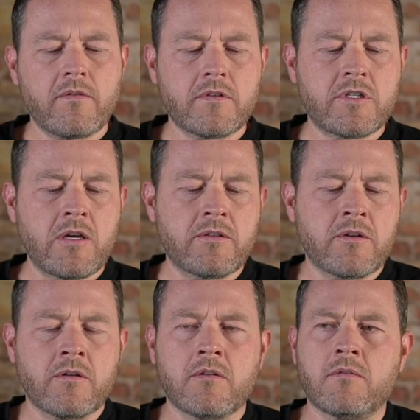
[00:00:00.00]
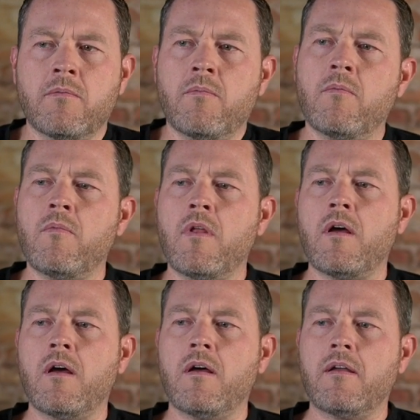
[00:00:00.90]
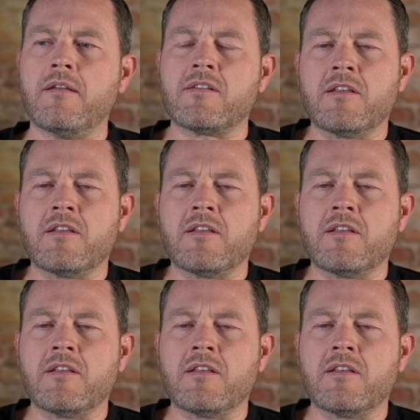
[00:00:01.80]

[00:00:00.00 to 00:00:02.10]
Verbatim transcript: Sheltered, it's,